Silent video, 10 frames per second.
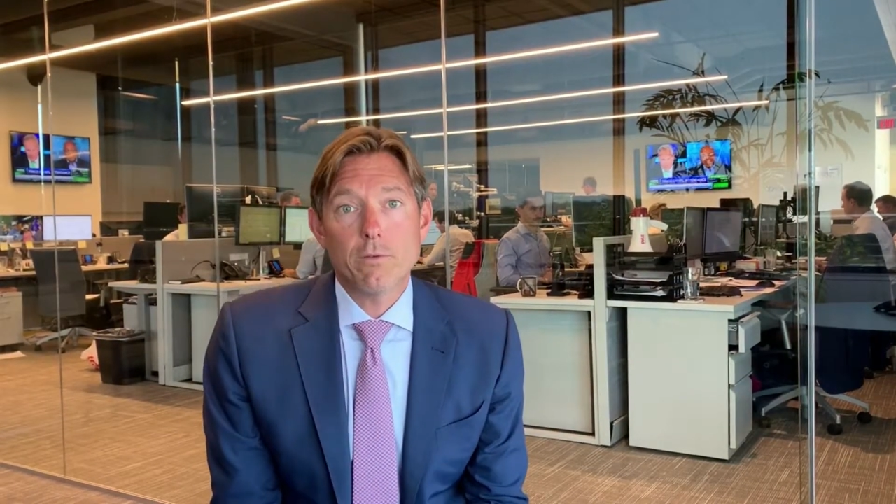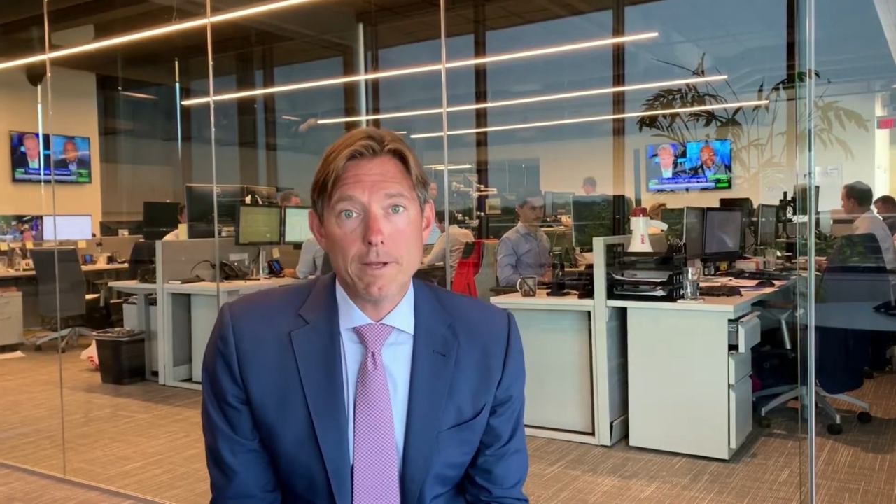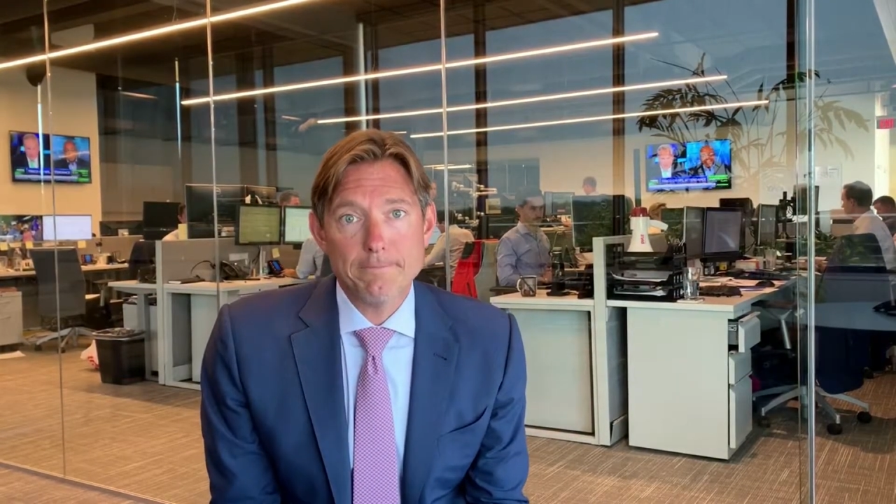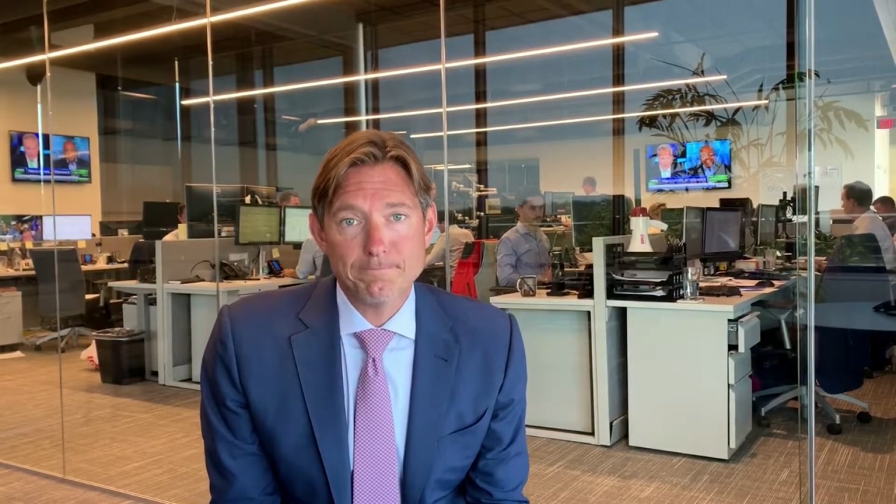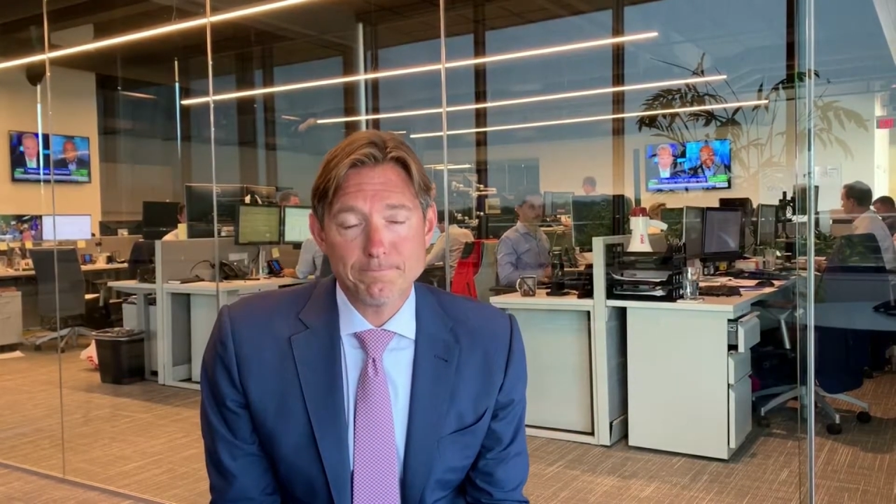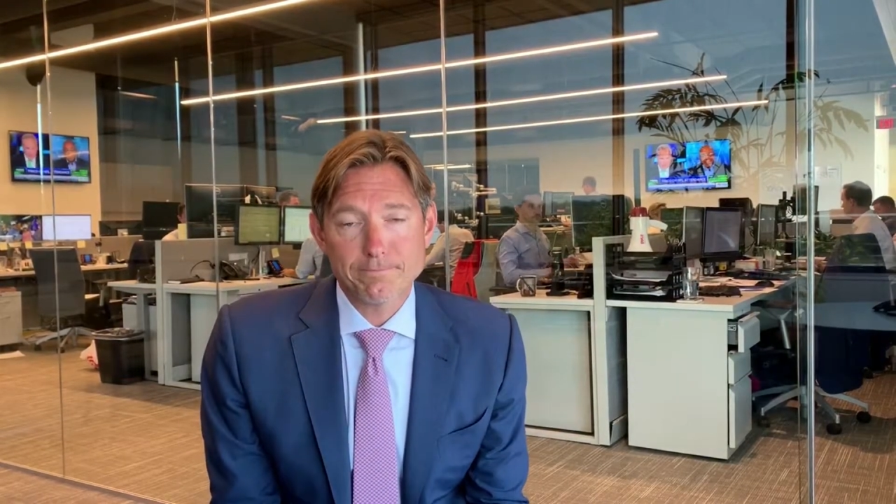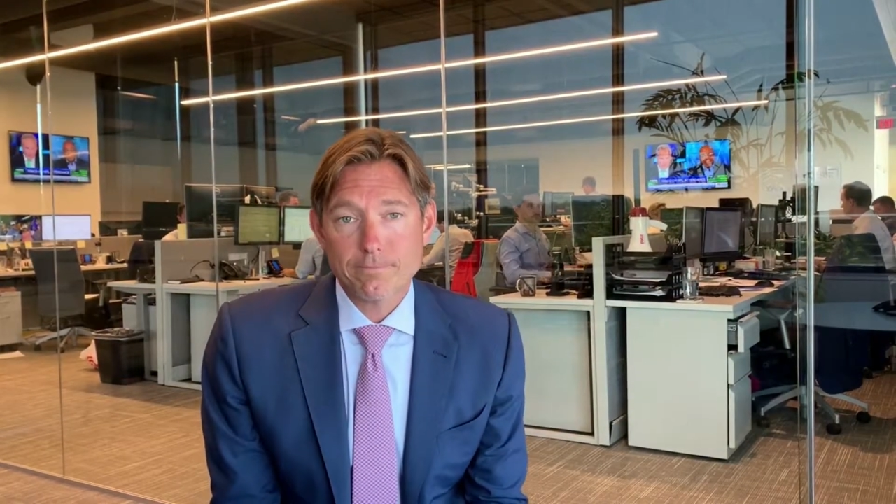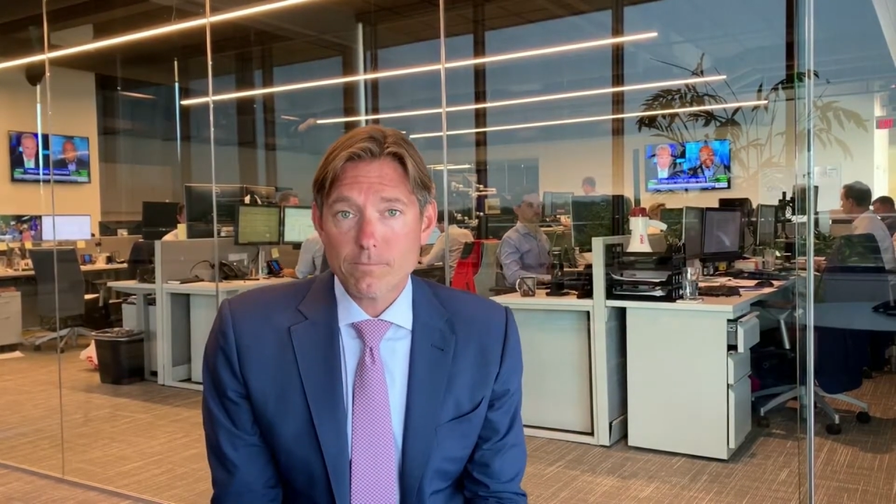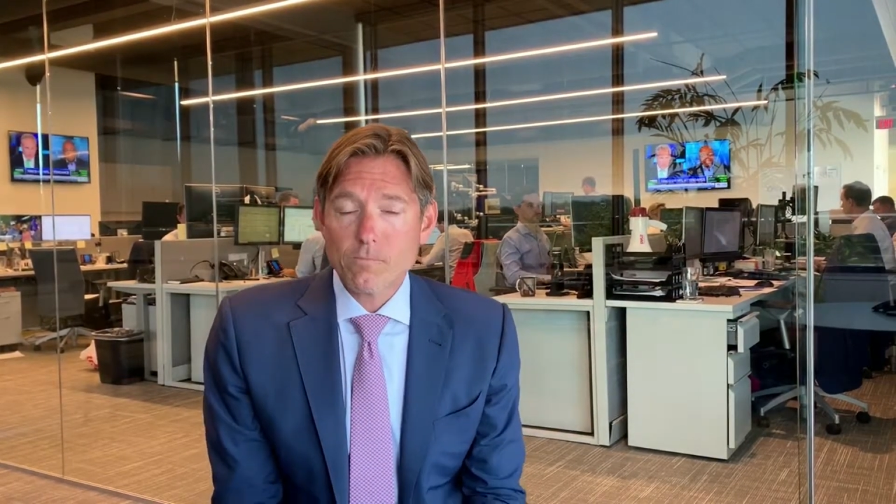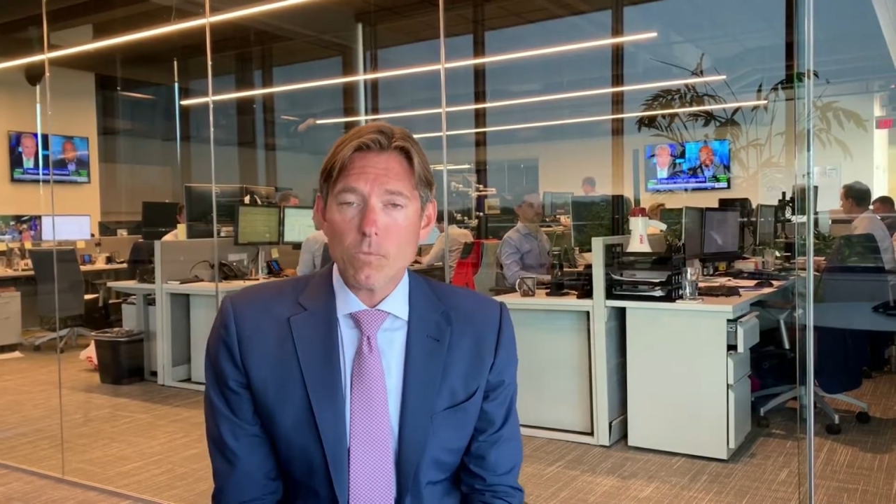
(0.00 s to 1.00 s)

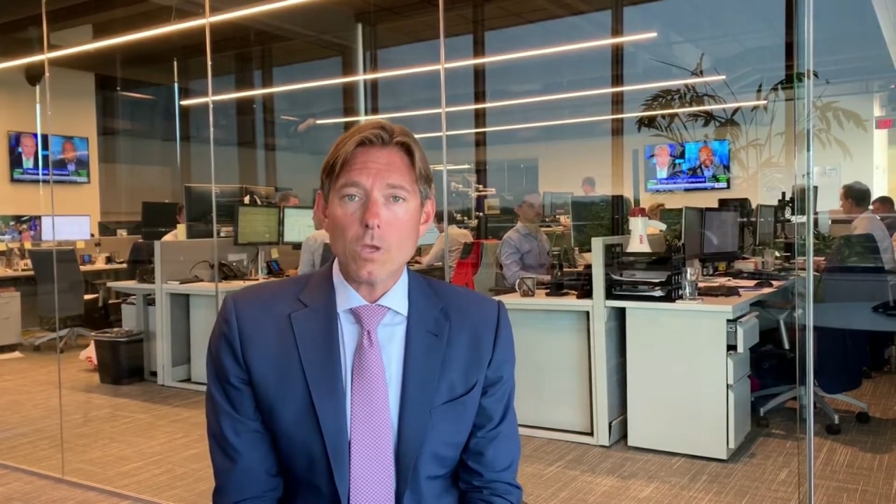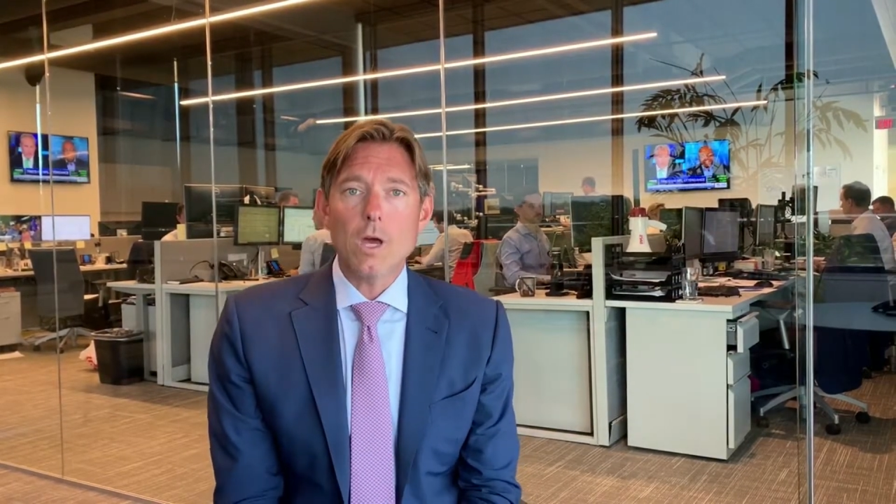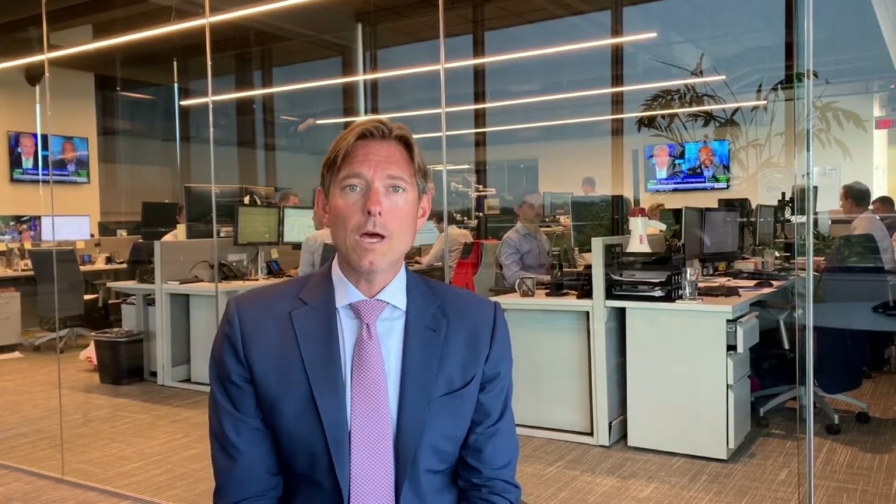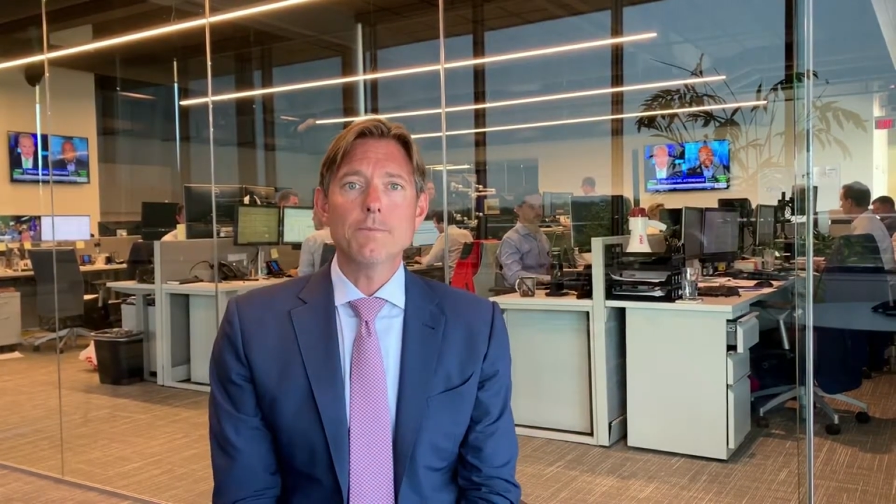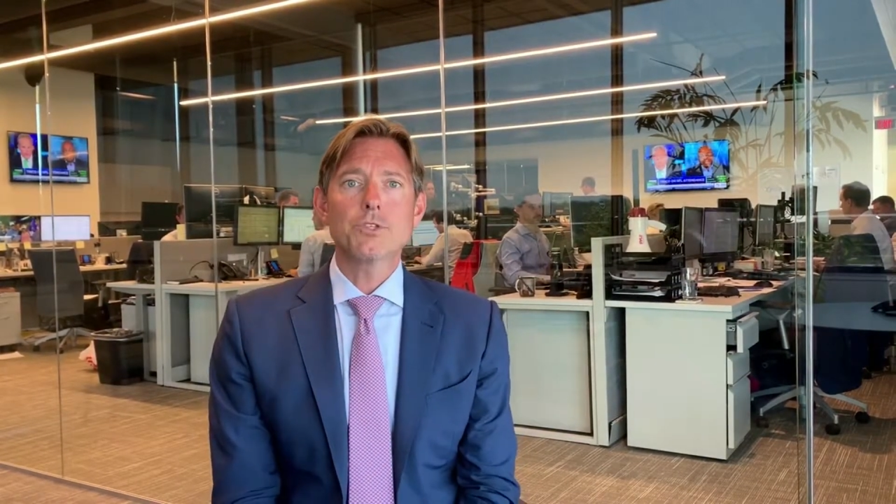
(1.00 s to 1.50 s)
rate.